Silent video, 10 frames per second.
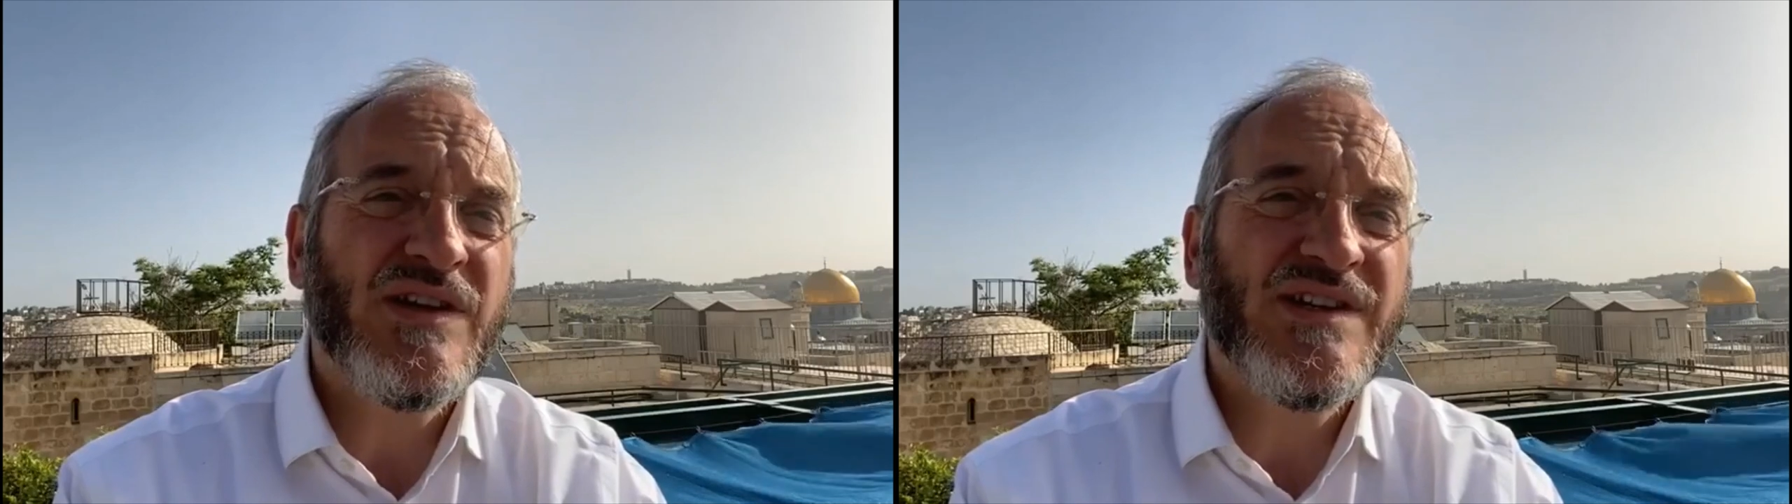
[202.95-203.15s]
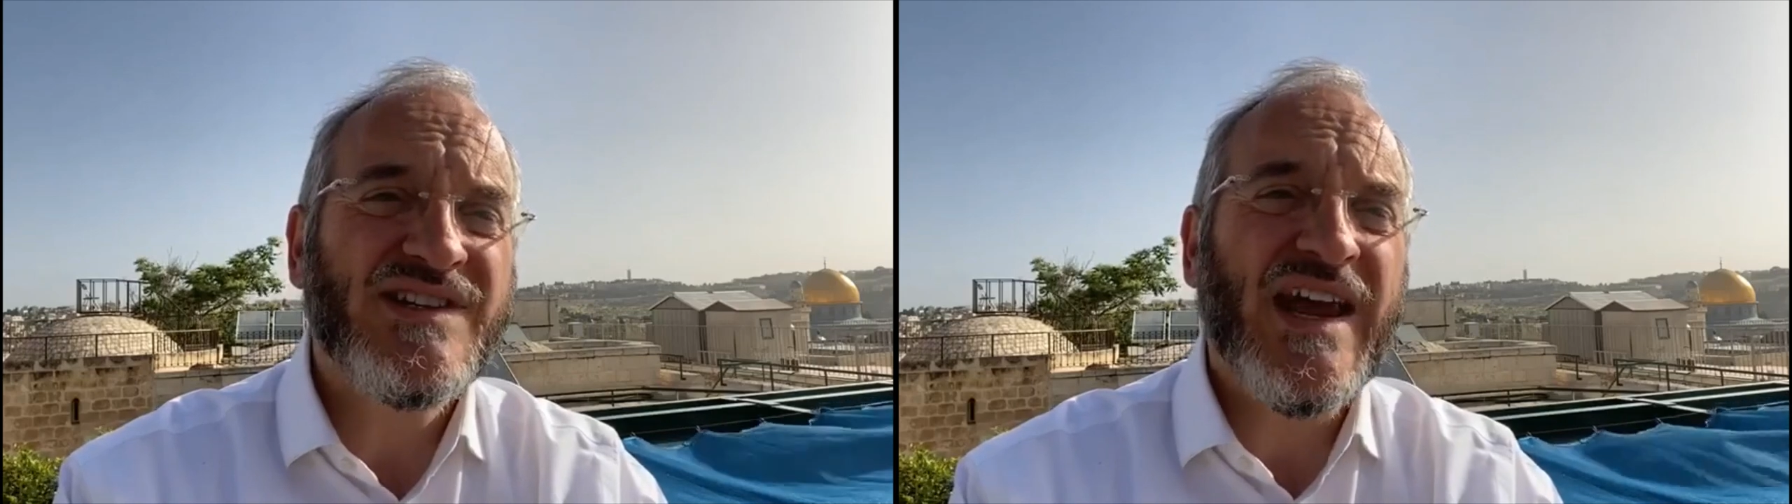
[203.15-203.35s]

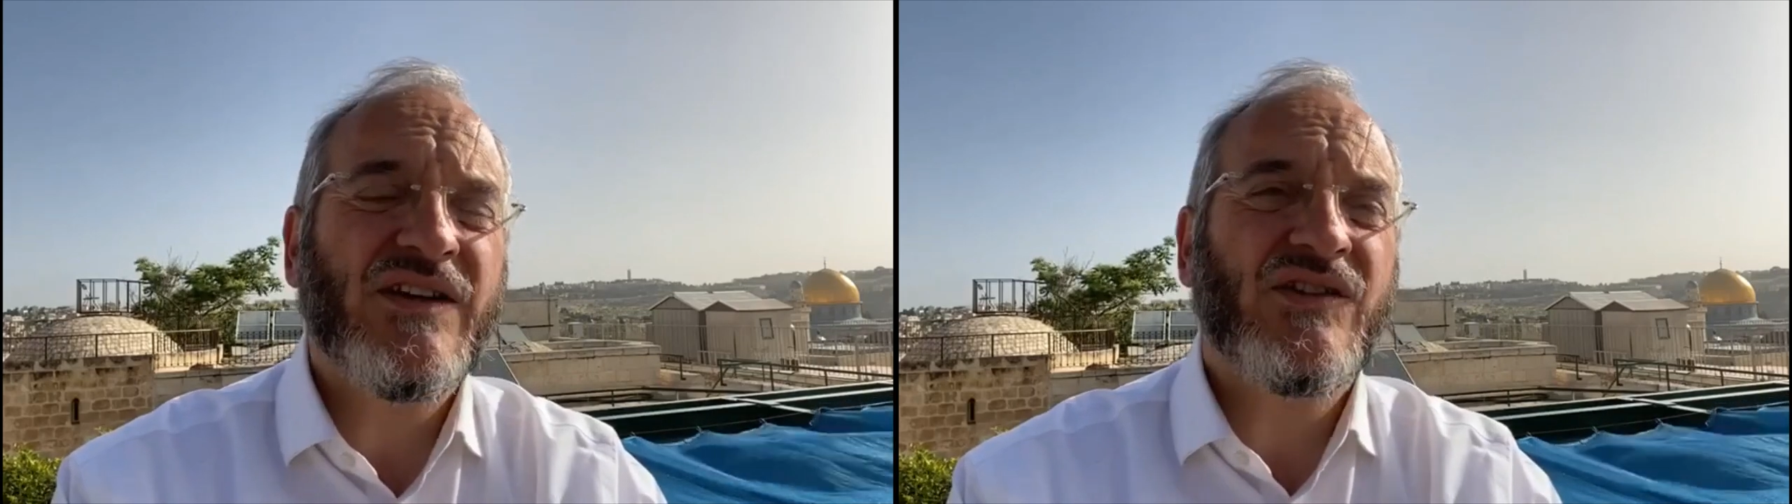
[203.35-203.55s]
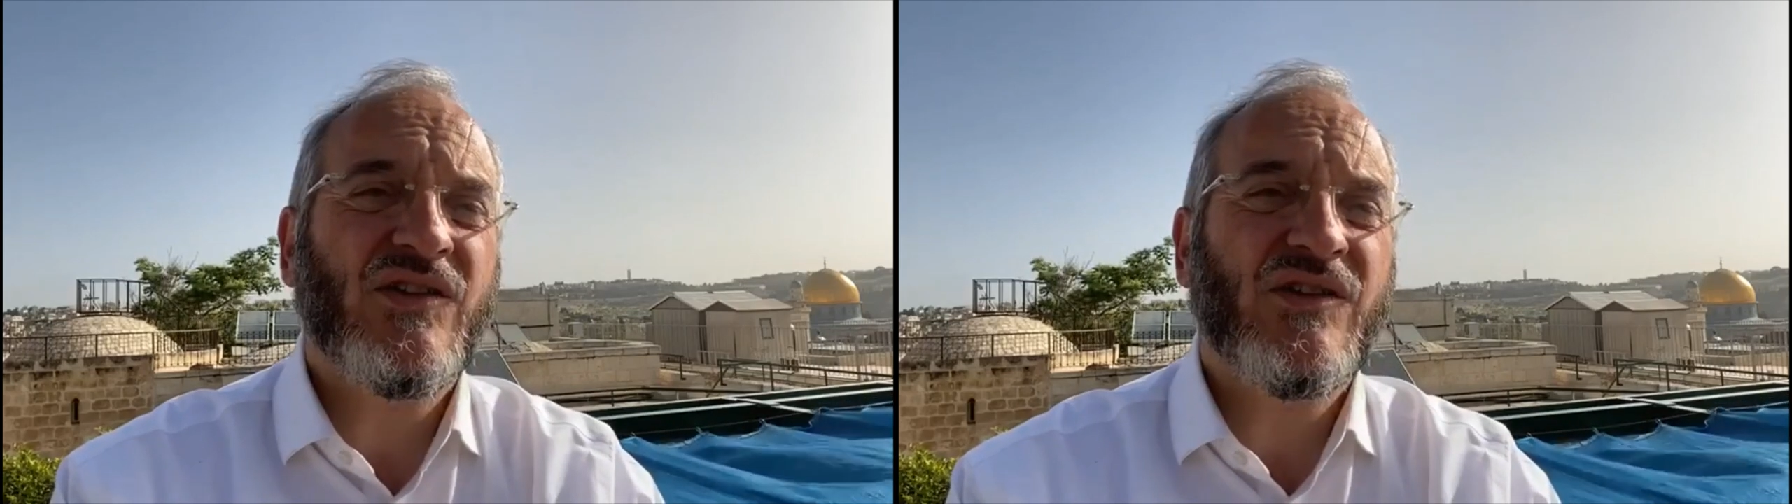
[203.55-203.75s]

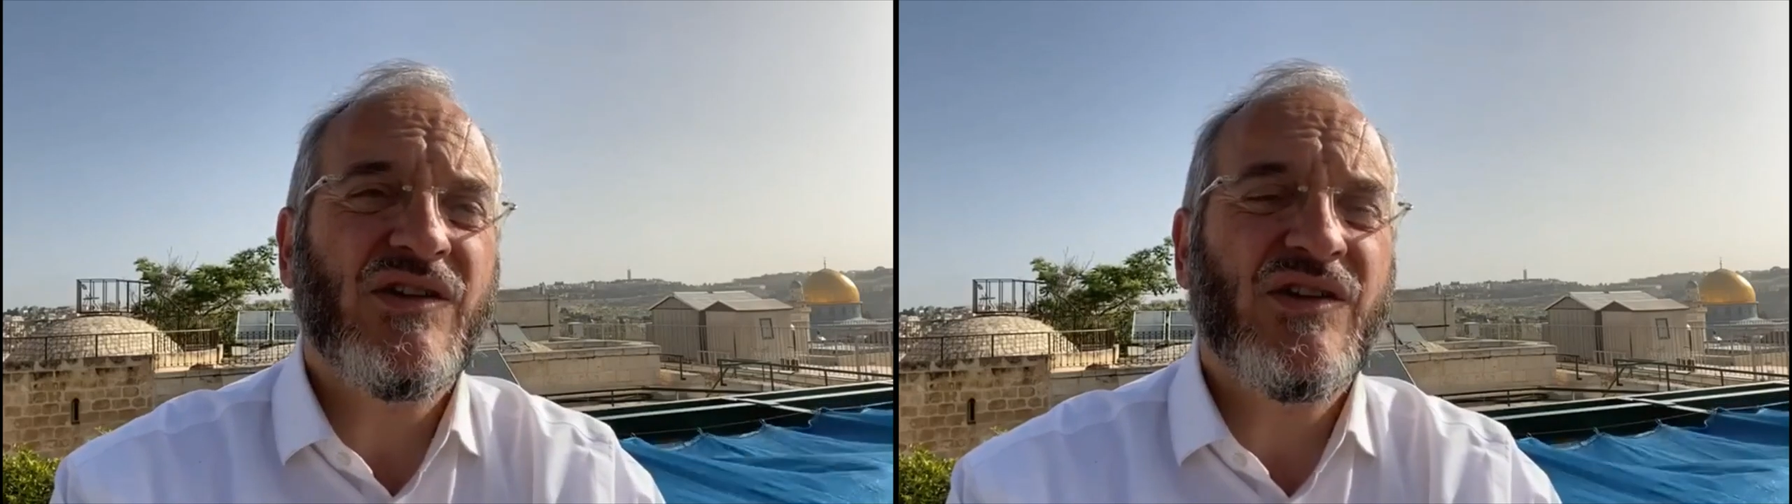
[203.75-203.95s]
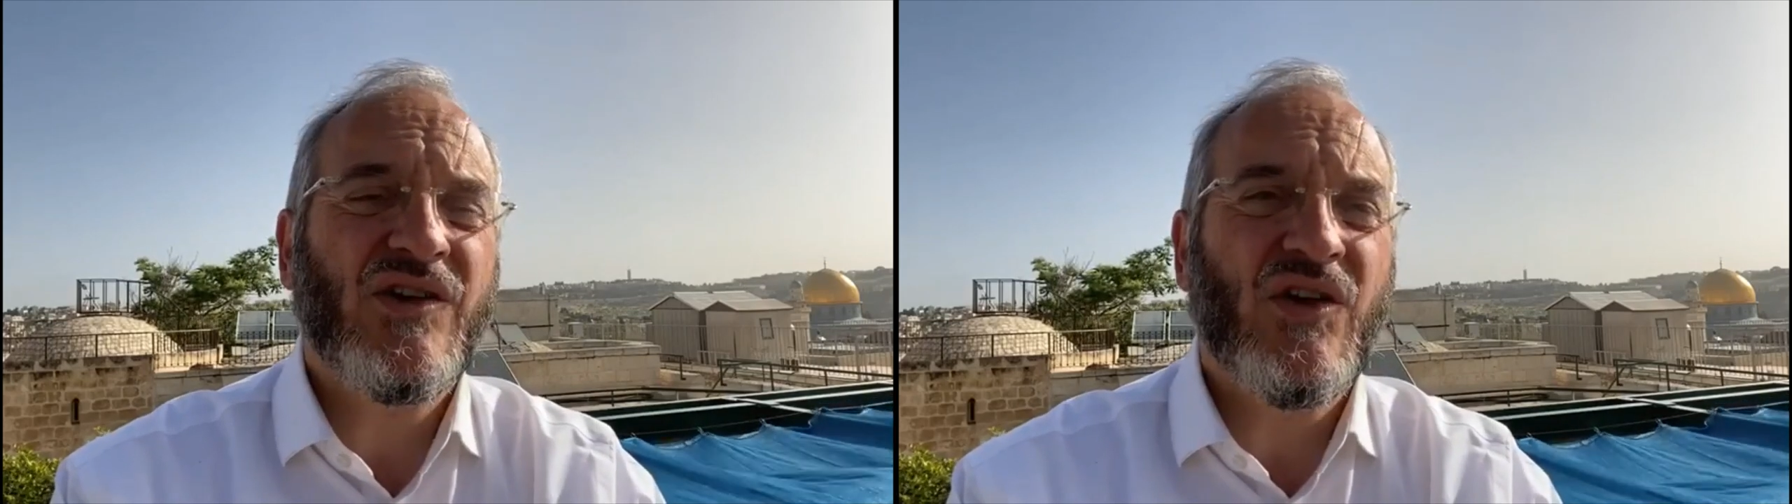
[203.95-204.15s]
sector
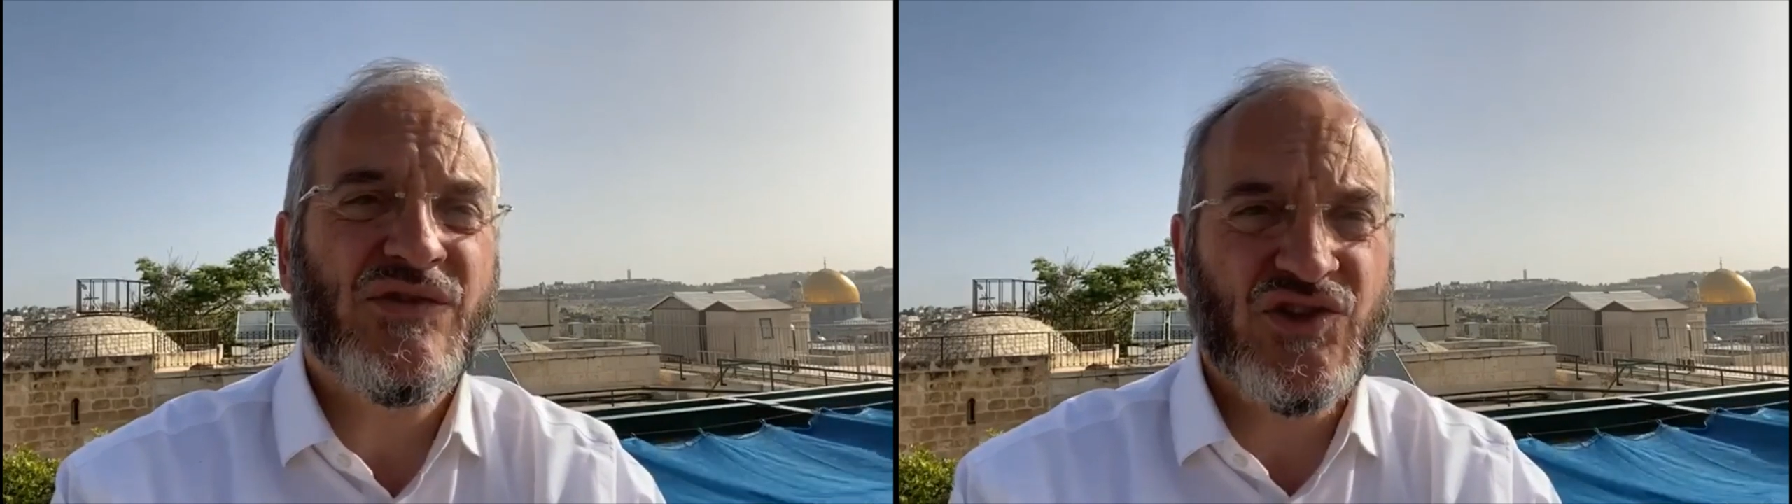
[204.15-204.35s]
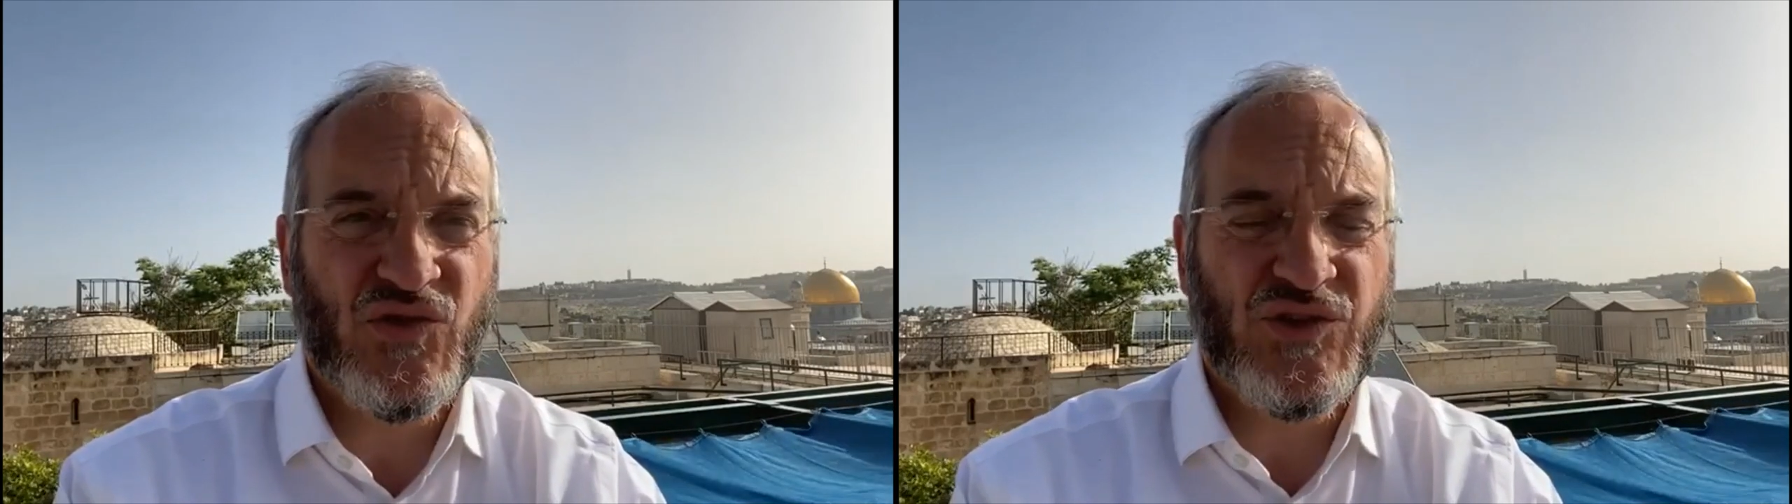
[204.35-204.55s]

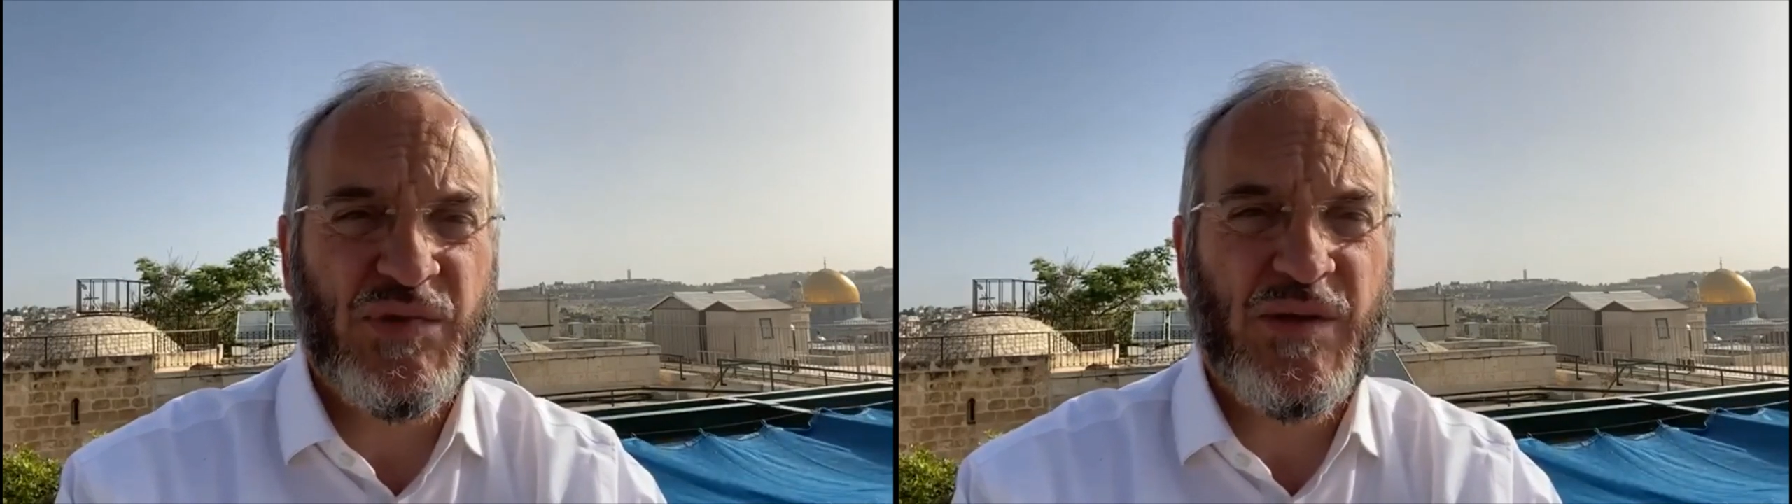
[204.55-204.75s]
of the Jewish